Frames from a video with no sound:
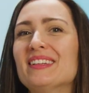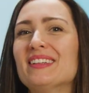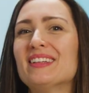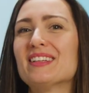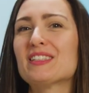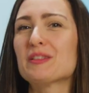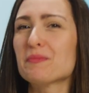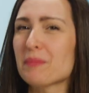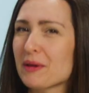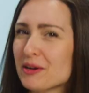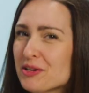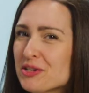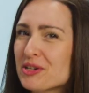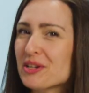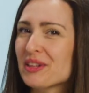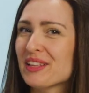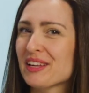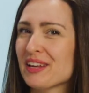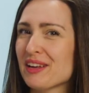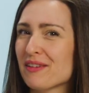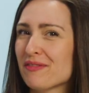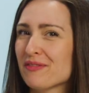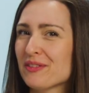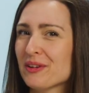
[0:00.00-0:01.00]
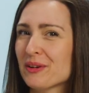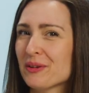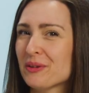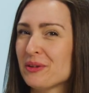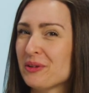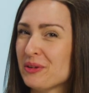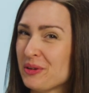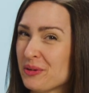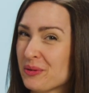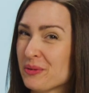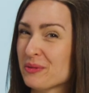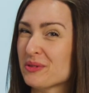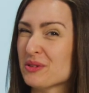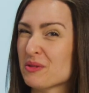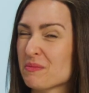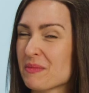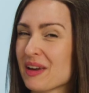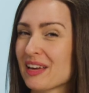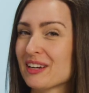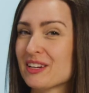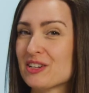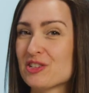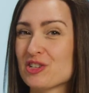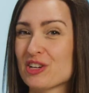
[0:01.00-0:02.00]
especially if you're new to
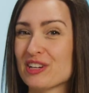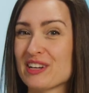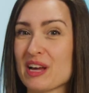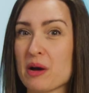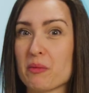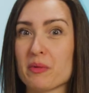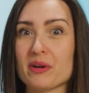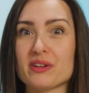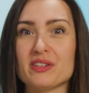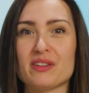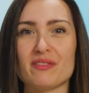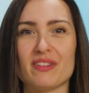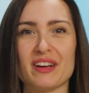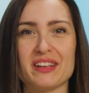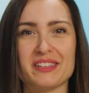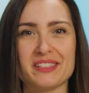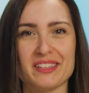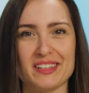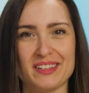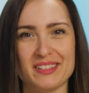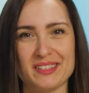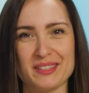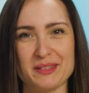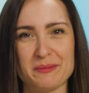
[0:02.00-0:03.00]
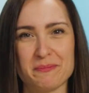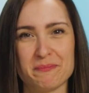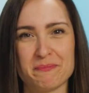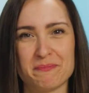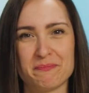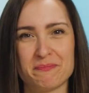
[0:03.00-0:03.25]
managing network devices.